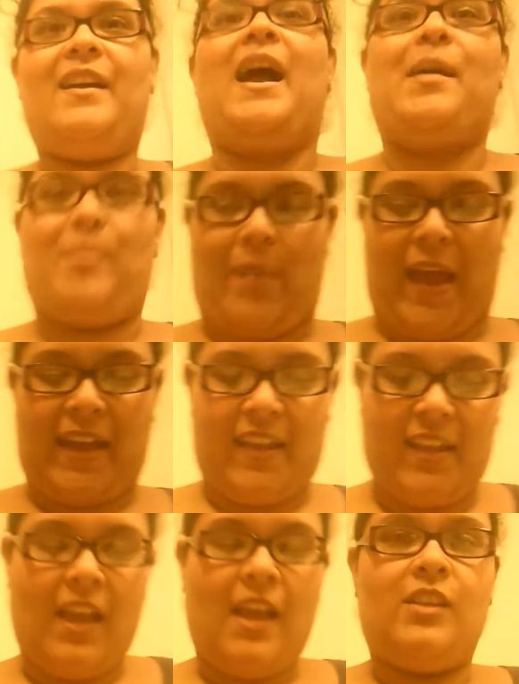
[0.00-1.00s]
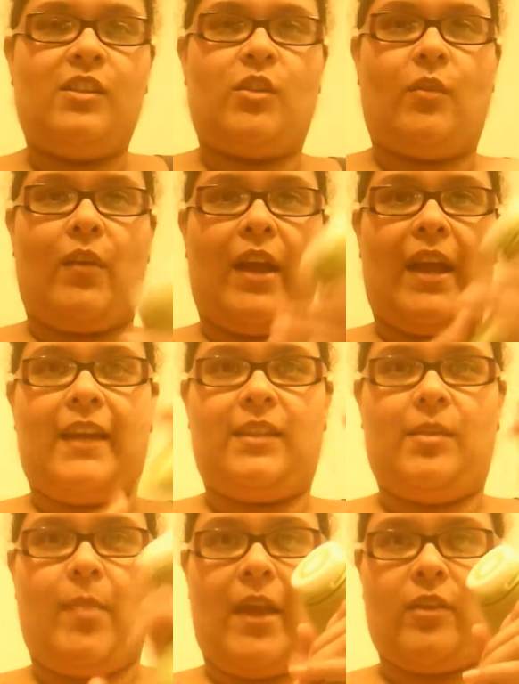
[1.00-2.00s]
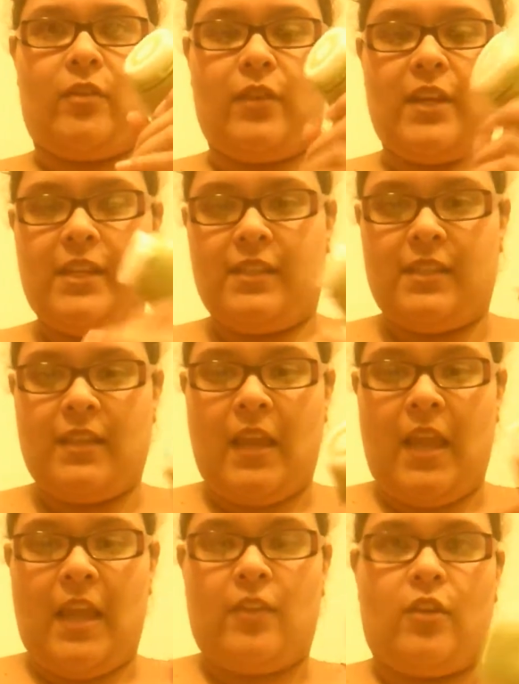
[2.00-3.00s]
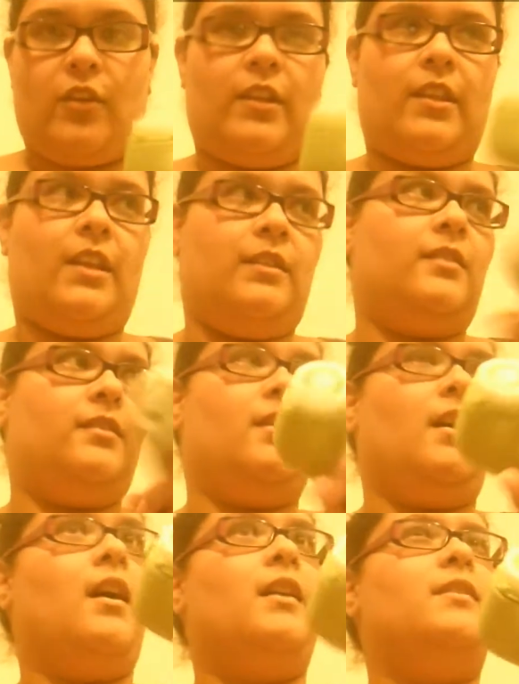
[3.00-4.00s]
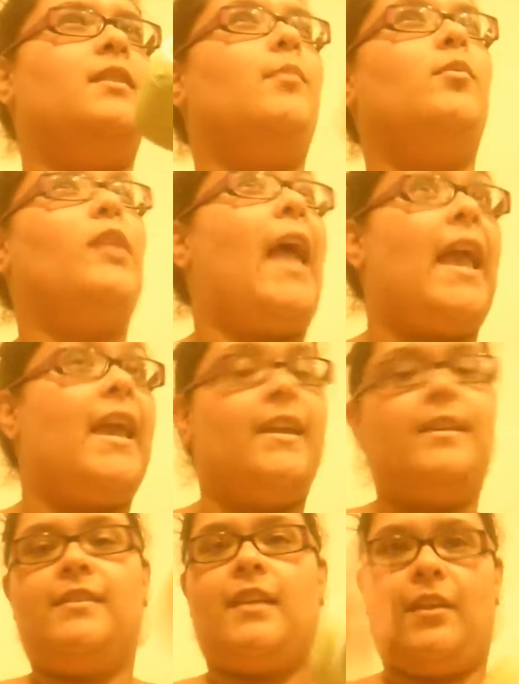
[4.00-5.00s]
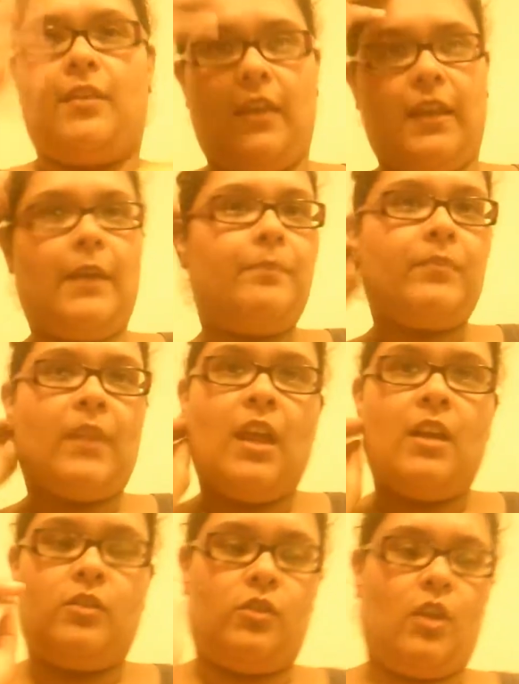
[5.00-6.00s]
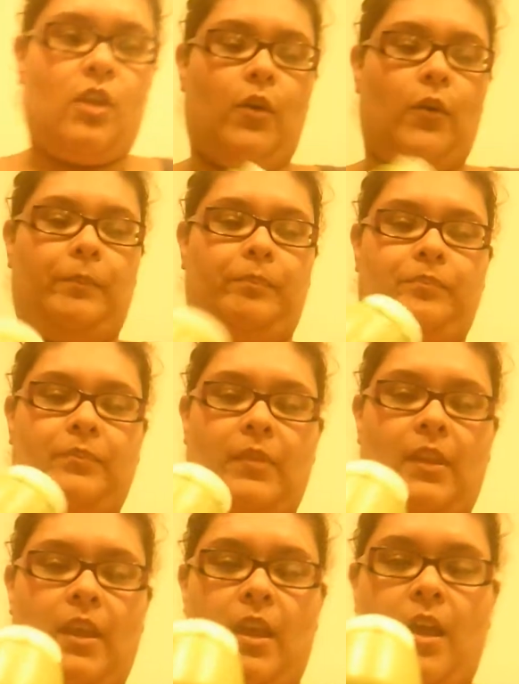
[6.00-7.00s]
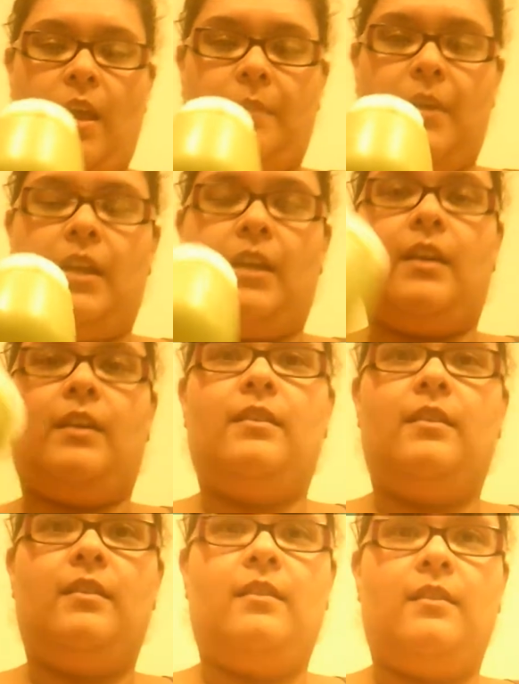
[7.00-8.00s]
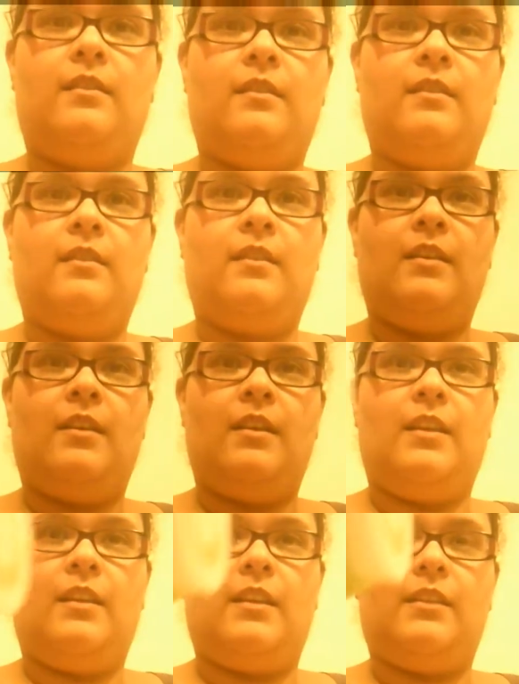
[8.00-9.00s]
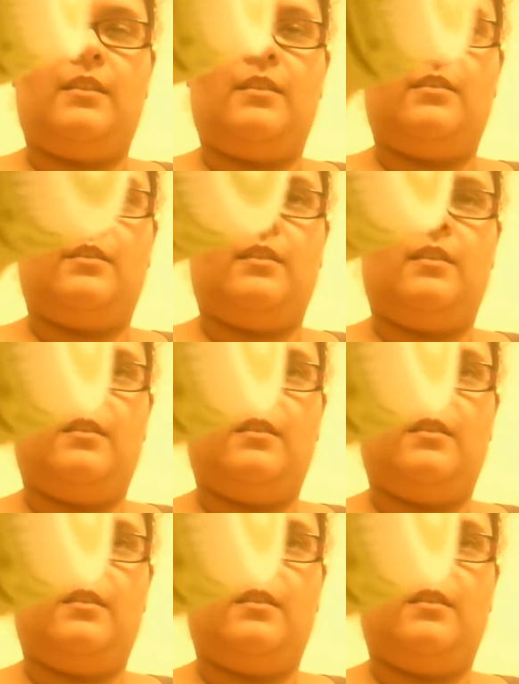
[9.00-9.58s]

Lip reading: I'm back. So I got the batteries. They're the double A's, I think. So I'm gonna, that's